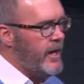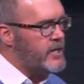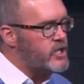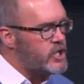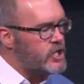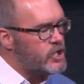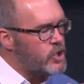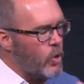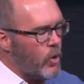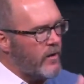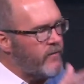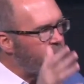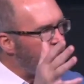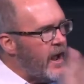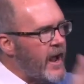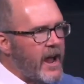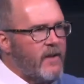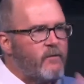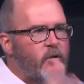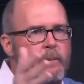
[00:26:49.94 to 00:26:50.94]
It's a story
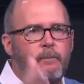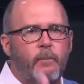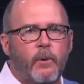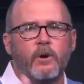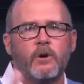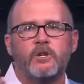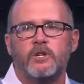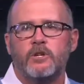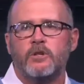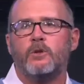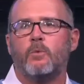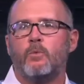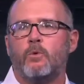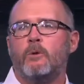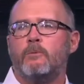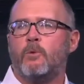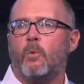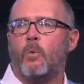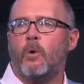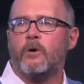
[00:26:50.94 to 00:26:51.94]
for every person in the
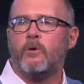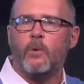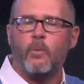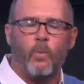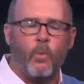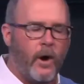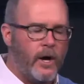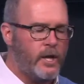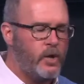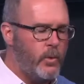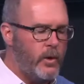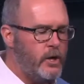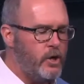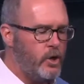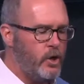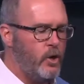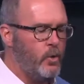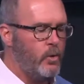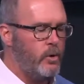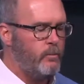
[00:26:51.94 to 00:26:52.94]
room wondering, what do we
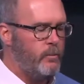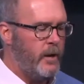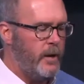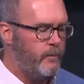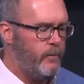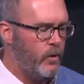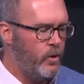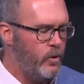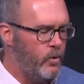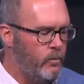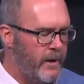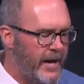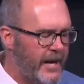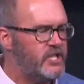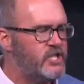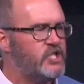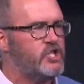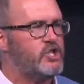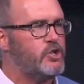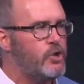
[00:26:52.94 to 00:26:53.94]
do with people who
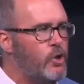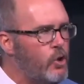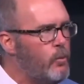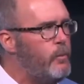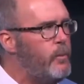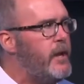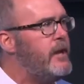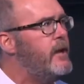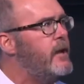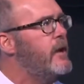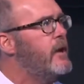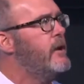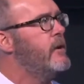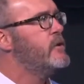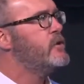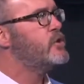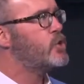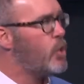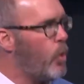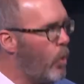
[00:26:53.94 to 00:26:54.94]
make stupid
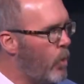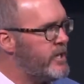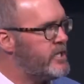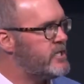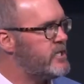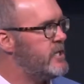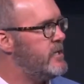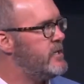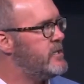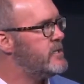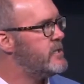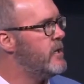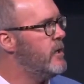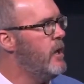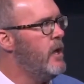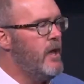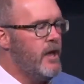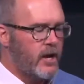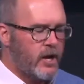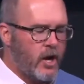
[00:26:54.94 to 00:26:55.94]
choices,
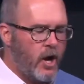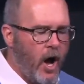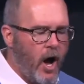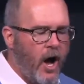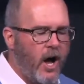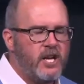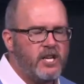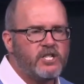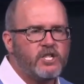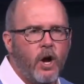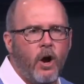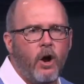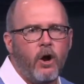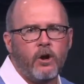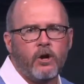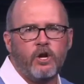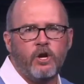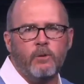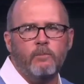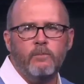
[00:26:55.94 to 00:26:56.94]
cost
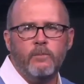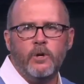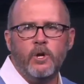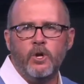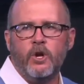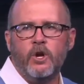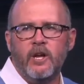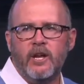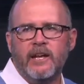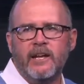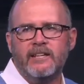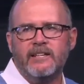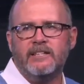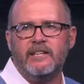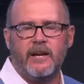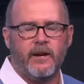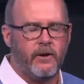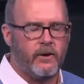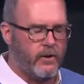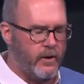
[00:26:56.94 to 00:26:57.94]
our community
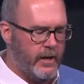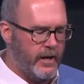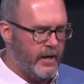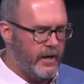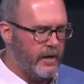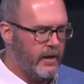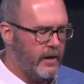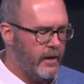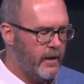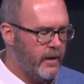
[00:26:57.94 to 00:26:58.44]
dearly?